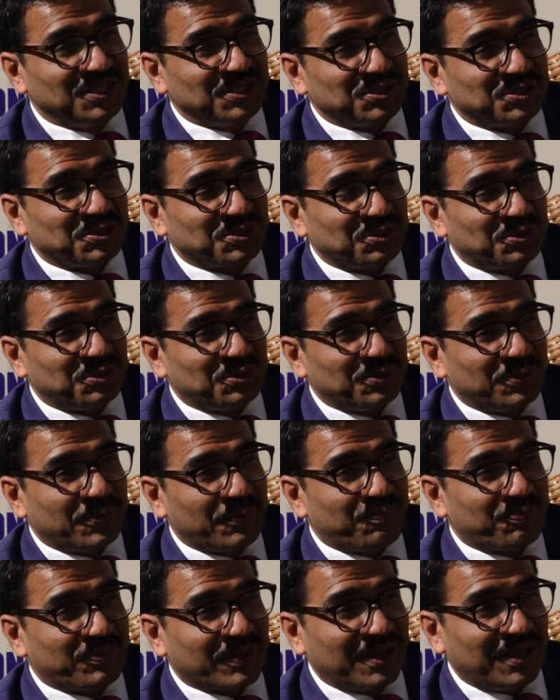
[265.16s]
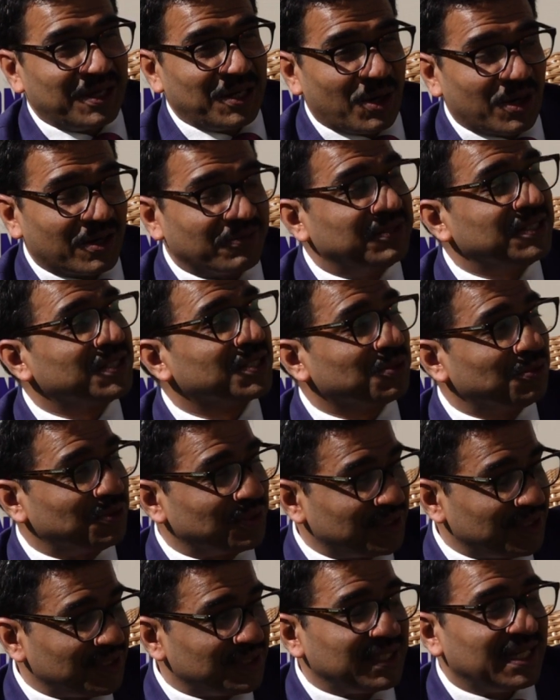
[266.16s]
So a lot of
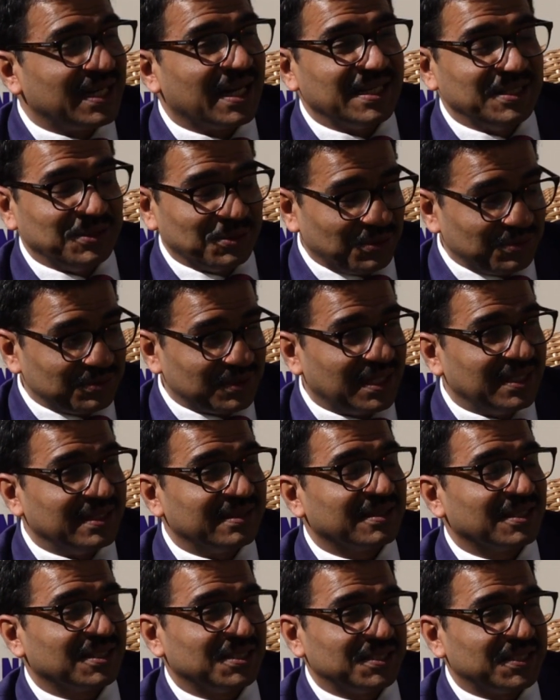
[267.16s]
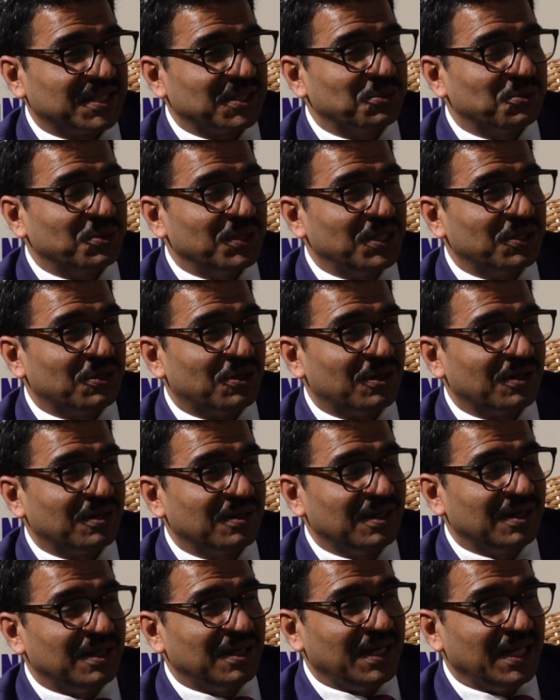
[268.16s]
discourses, and I know the discussions are going on
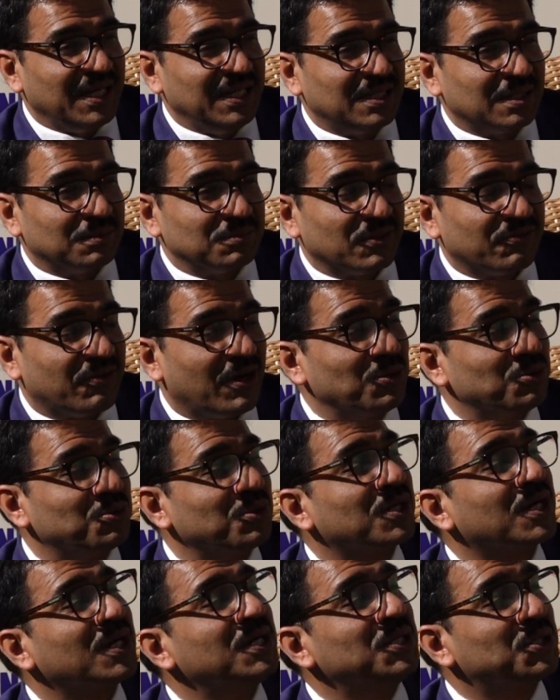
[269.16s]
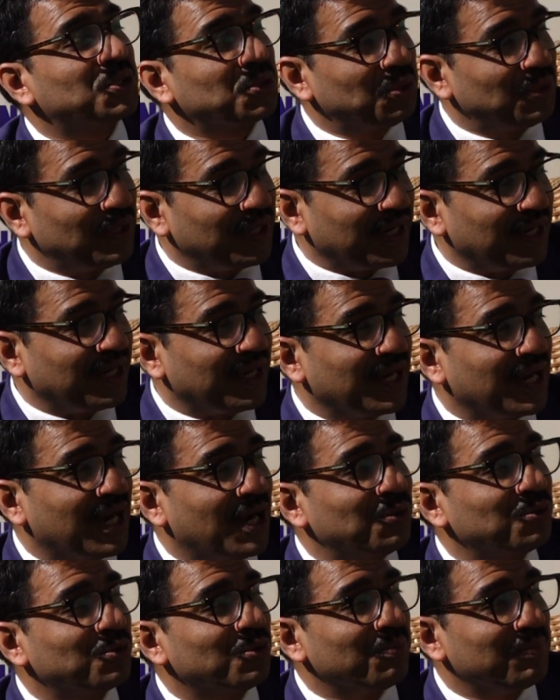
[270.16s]
in terms of how to control AI,
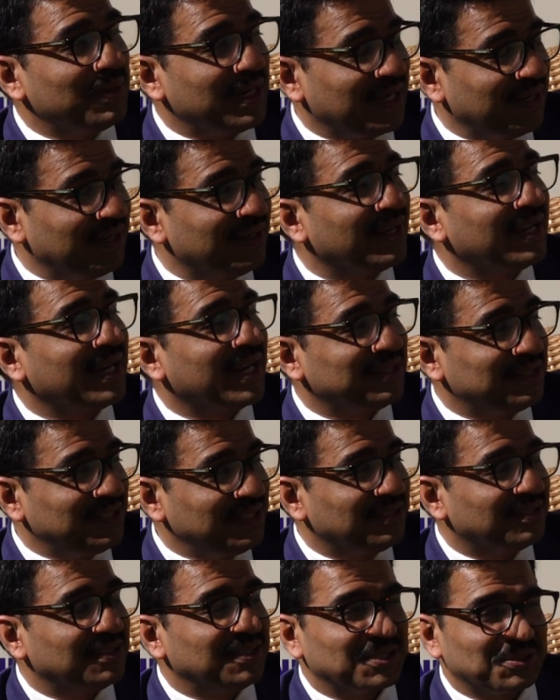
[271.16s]
how to make AI ethical.